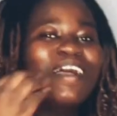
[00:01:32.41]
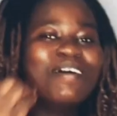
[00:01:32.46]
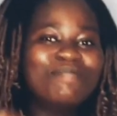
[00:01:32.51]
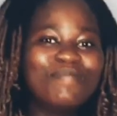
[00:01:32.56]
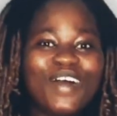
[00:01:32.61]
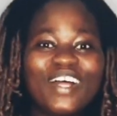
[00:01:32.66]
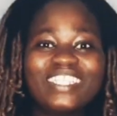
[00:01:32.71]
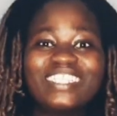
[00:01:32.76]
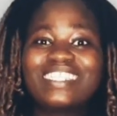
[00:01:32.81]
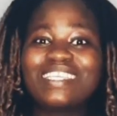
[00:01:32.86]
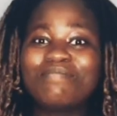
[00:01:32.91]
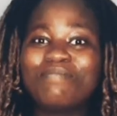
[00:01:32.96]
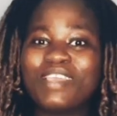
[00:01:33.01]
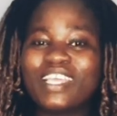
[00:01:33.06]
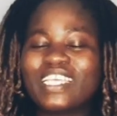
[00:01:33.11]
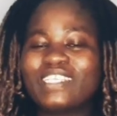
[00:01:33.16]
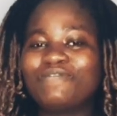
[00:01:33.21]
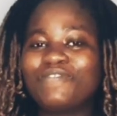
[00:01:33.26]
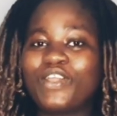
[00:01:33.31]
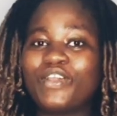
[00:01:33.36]
But the
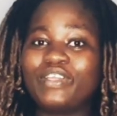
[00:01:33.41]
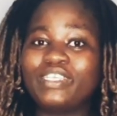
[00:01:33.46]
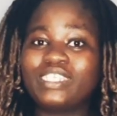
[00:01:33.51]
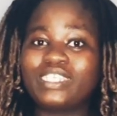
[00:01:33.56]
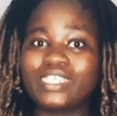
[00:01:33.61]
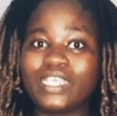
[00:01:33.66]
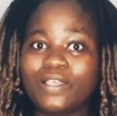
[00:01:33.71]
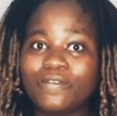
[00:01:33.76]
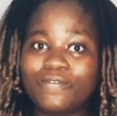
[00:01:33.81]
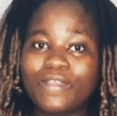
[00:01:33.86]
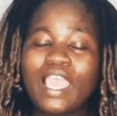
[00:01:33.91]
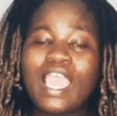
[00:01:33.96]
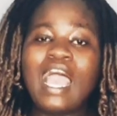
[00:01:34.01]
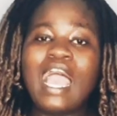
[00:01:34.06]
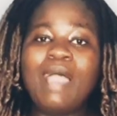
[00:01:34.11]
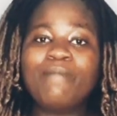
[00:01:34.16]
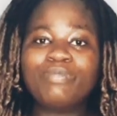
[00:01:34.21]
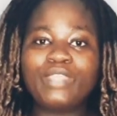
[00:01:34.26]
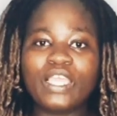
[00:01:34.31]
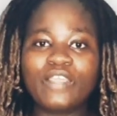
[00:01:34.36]
milk is very safe.
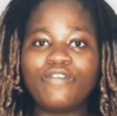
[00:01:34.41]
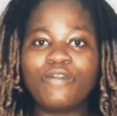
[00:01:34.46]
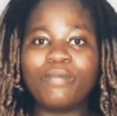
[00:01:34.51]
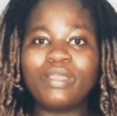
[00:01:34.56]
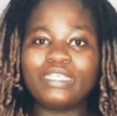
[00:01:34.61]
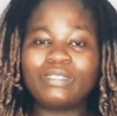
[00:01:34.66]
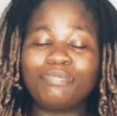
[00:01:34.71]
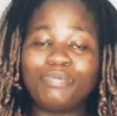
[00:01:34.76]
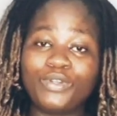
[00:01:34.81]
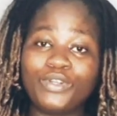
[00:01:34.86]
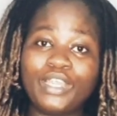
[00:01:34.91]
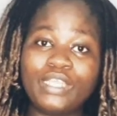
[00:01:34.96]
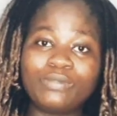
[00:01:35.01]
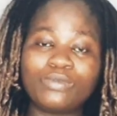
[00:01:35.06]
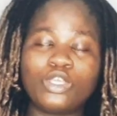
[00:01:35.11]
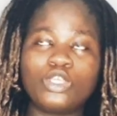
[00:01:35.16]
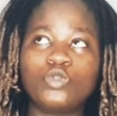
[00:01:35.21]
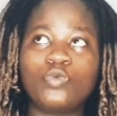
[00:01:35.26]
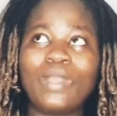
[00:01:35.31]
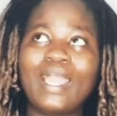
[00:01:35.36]
I'm talking from experience,
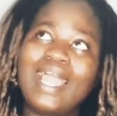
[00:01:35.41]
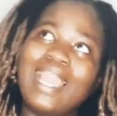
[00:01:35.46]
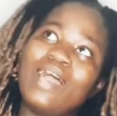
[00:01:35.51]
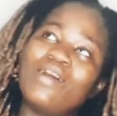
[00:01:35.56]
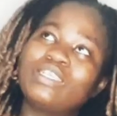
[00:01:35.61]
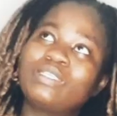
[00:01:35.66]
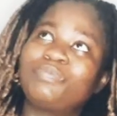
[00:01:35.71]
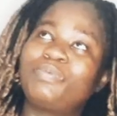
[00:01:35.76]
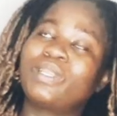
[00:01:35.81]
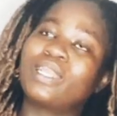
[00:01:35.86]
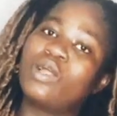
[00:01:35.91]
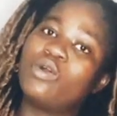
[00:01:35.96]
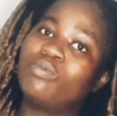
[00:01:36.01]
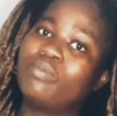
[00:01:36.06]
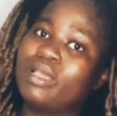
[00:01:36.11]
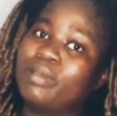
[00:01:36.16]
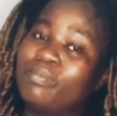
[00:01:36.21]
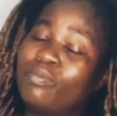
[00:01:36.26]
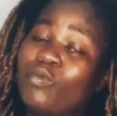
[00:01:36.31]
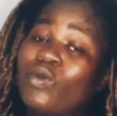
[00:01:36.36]
because when I was
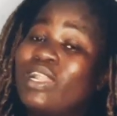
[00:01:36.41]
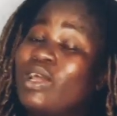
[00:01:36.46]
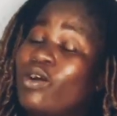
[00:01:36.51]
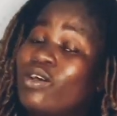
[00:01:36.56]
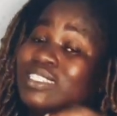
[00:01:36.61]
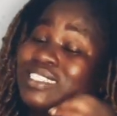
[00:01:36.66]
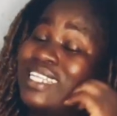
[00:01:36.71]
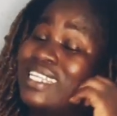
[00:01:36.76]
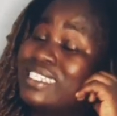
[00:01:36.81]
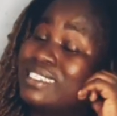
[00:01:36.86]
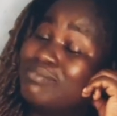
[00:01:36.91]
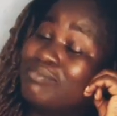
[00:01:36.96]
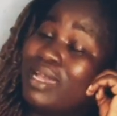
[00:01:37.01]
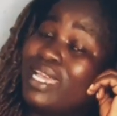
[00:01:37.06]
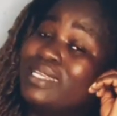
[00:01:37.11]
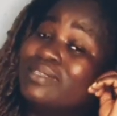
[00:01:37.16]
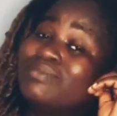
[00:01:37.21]
nursing